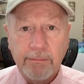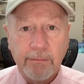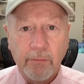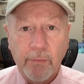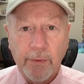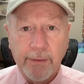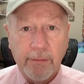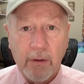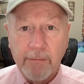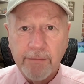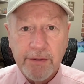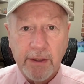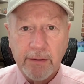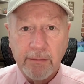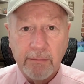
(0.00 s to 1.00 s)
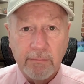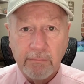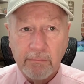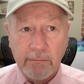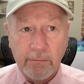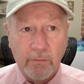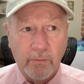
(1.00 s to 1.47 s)
We all of a
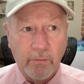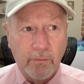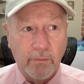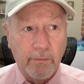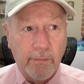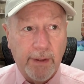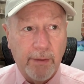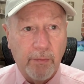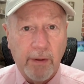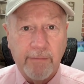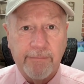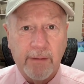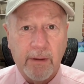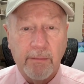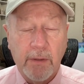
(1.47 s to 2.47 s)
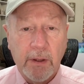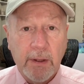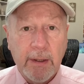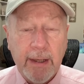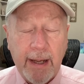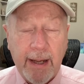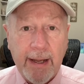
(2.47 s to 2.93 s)
sudden it went from,
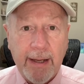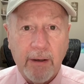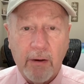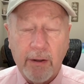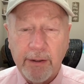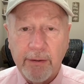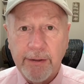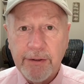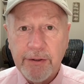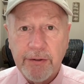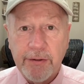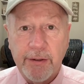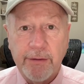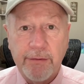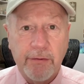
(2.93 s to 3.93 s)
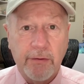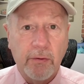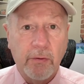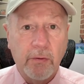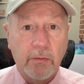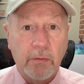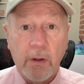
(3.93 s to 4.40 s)
hey, are you interested,
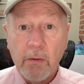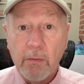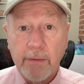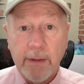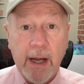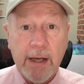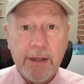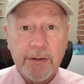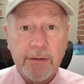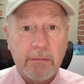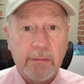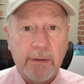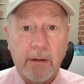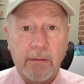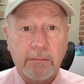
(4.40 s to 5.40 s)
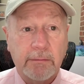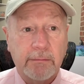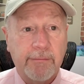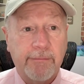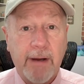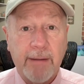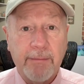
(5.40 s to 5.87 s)
to, oh gosh, in
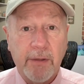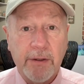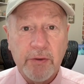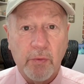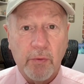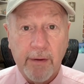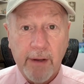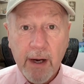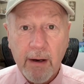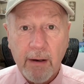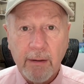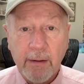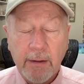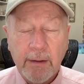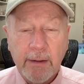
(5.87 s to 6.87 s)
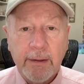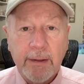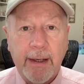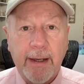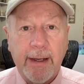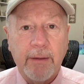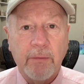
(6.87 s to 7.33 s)
5 months we're there,
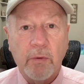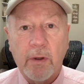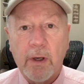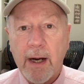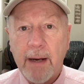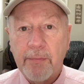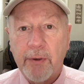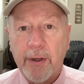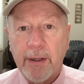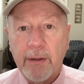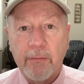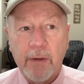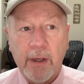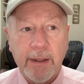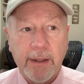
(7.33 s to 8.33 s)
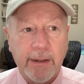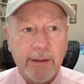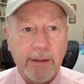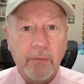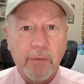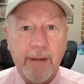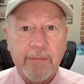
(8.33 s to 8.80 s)
and we're operating and running. And
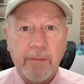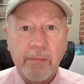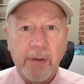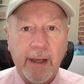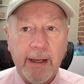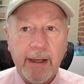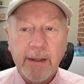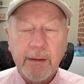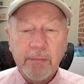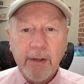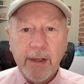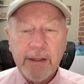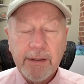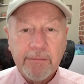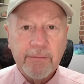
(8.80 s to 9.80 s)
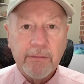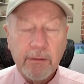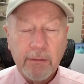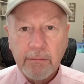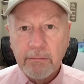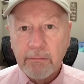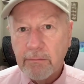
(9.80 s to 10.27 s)
did we have a plan in place
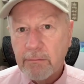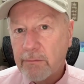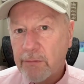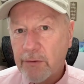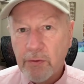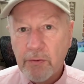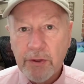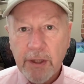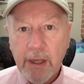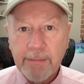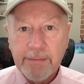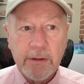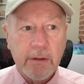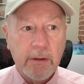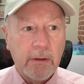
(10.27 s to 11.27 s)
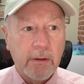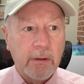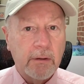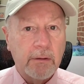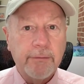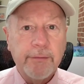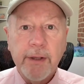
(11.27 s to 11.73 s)
for two shops?
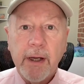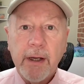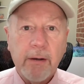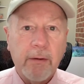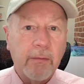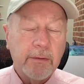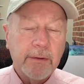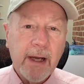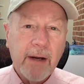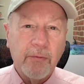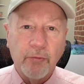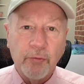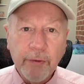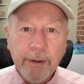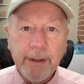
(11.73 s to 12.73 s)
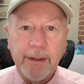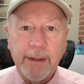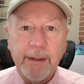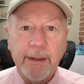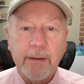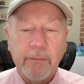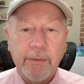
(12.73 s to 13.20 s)
No, not
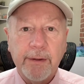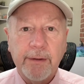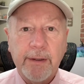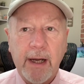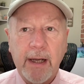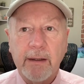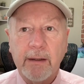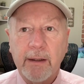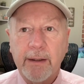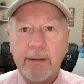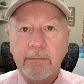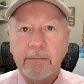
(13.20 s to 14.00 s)
really. We kind of, like